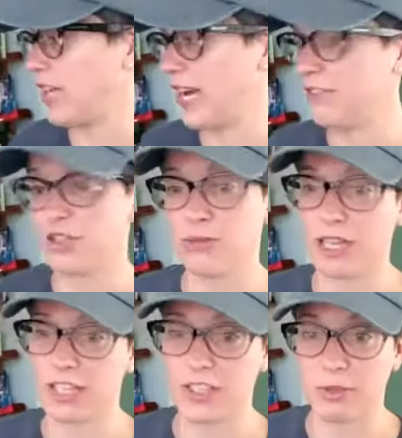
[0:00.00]
live, so I'm
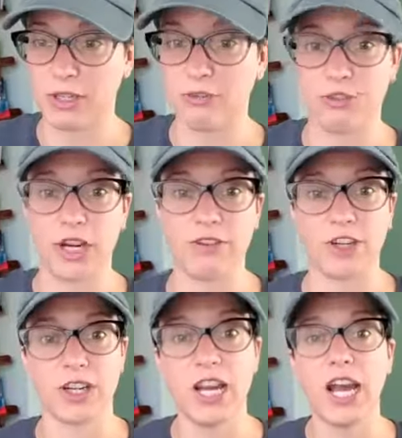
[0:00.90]
not going to spend
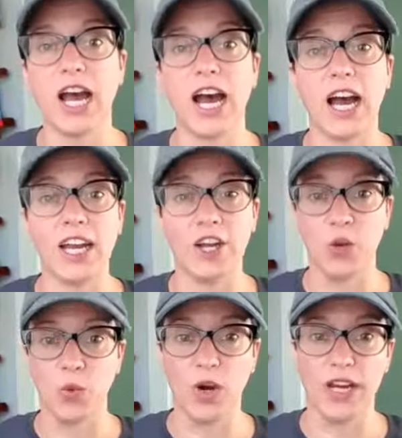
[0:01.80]
forever on
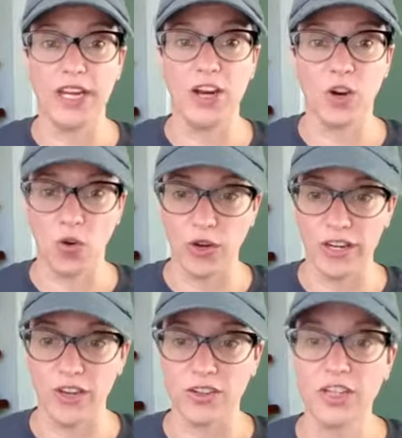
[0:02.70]
one
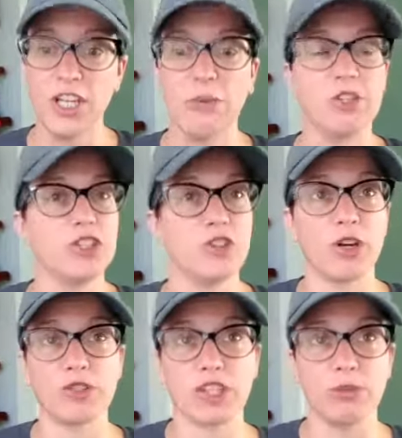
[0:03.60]
oil. But you
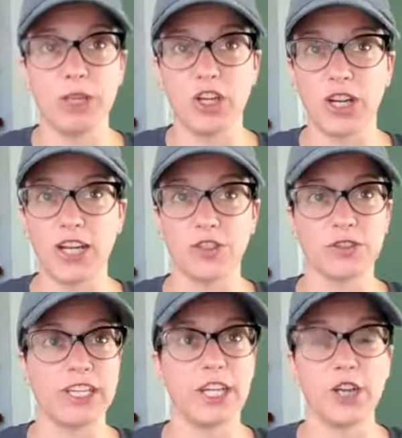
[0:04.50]
know it's going to be good on your
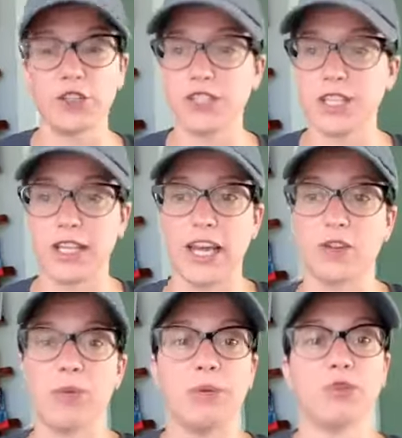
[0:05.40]
linens. A lot
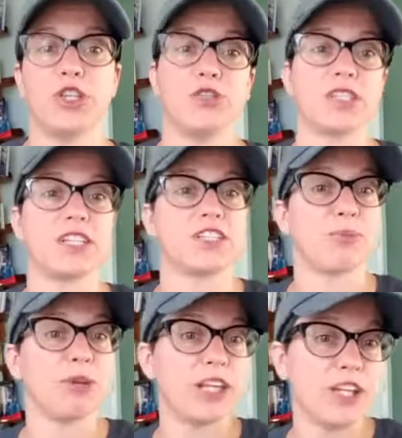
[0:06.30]
of people use it as a
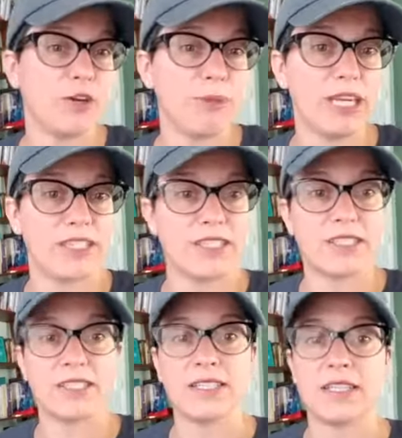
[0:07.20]
pillow
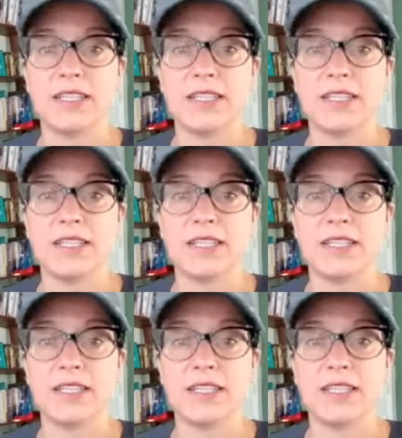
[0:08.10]
mist.